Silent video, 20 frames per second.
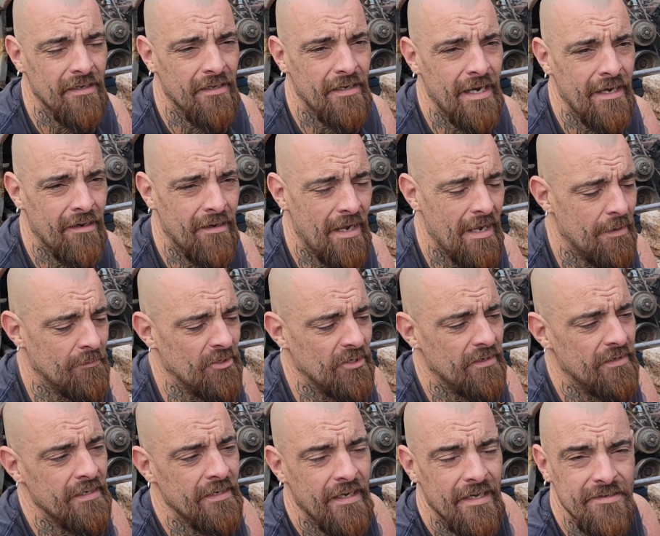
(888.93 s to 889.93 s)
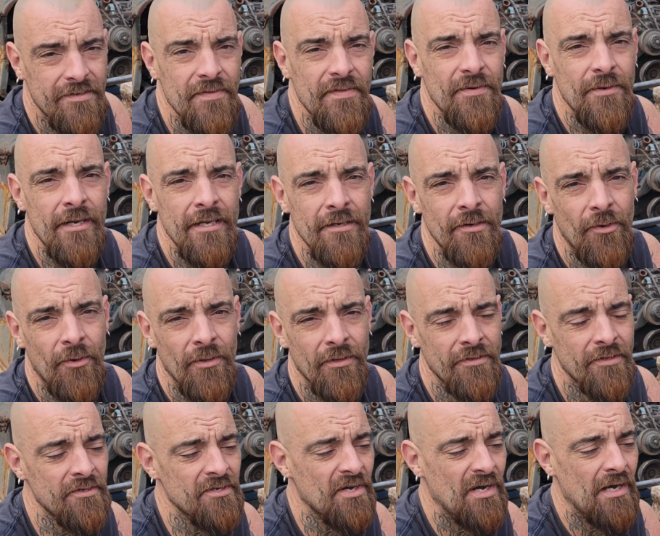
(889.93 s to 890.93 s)
air hammer, it has a threaded hole
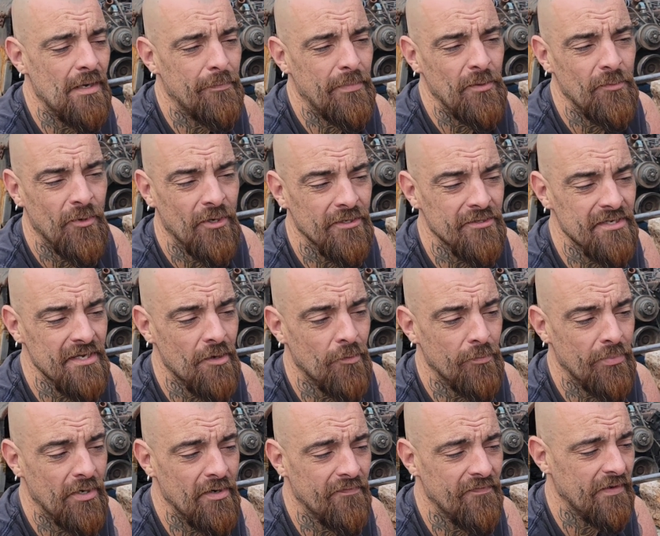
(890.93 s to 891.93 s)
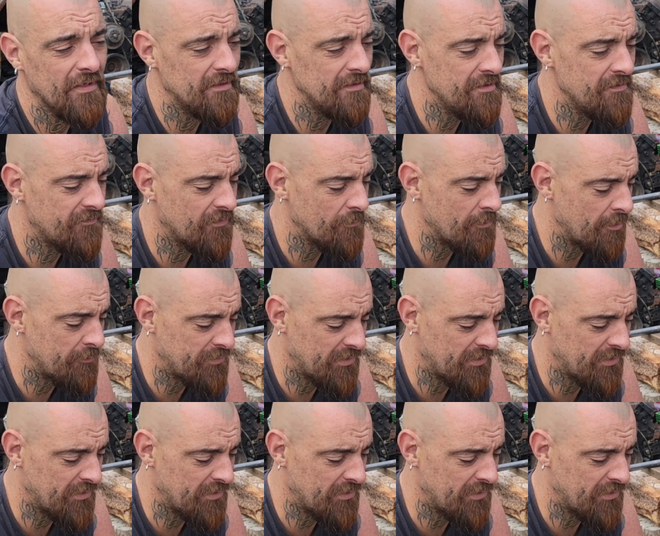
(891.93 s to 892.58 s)
in the top and works out perfectly for my